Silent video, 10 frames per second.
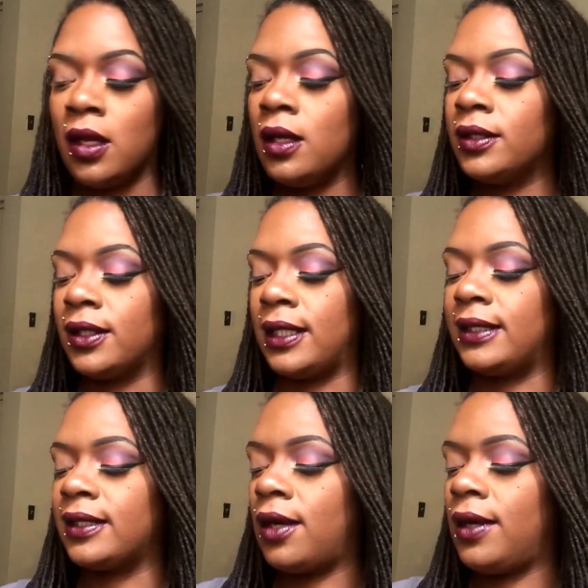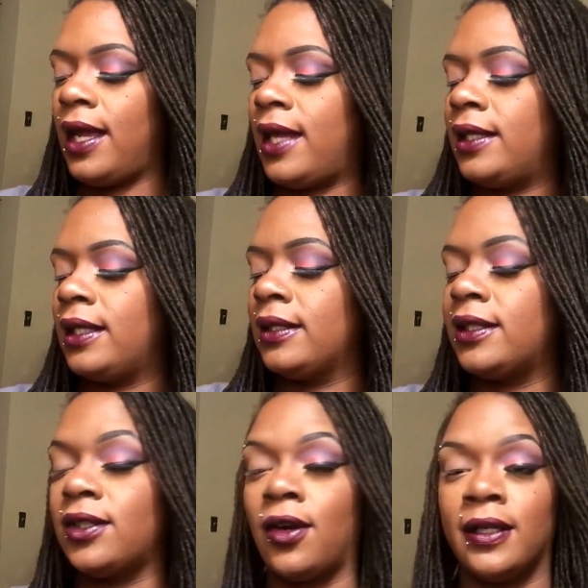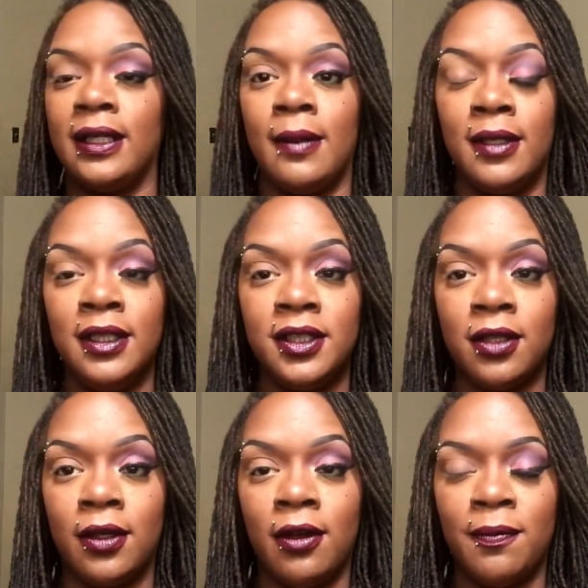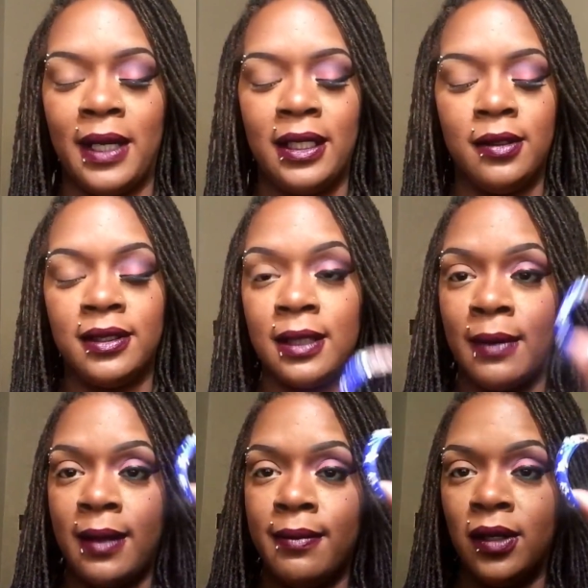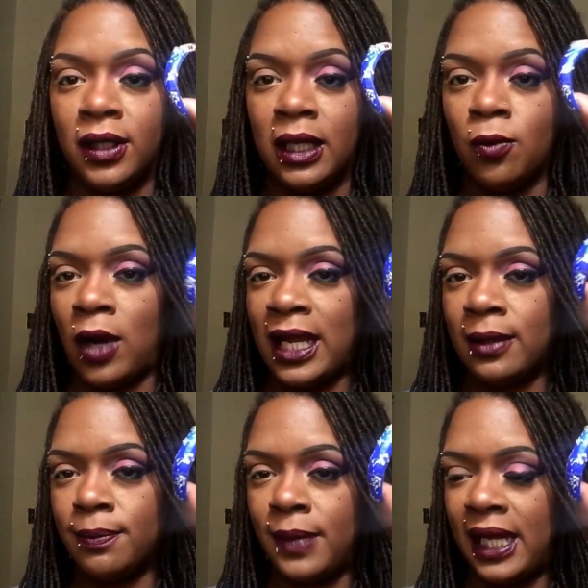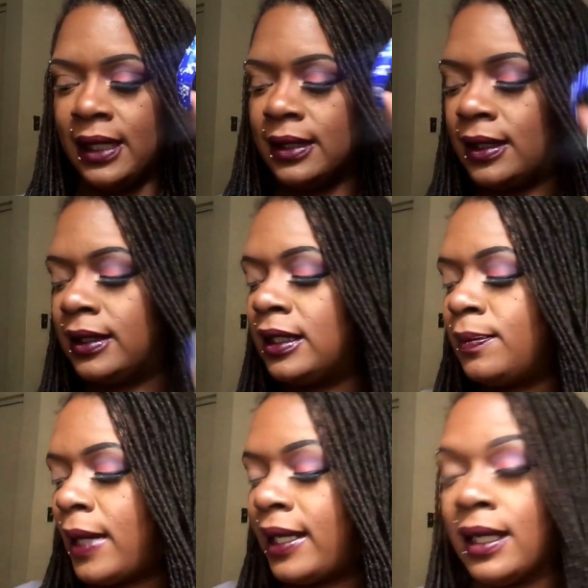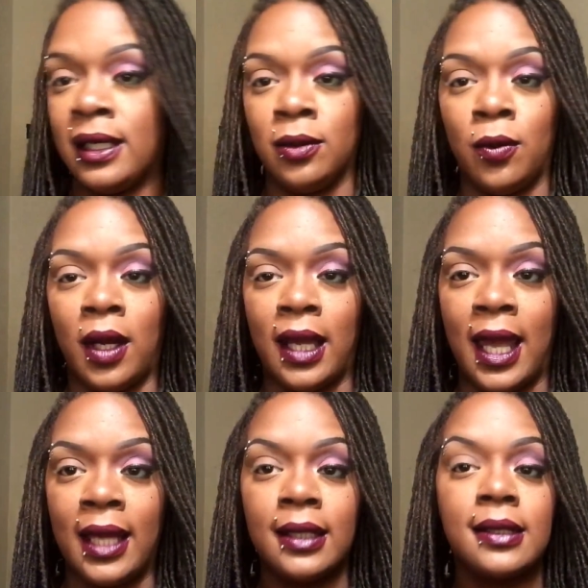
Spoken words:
So let's go ahead and get started. I'm going to start off by using my milky white base. This is by NYX.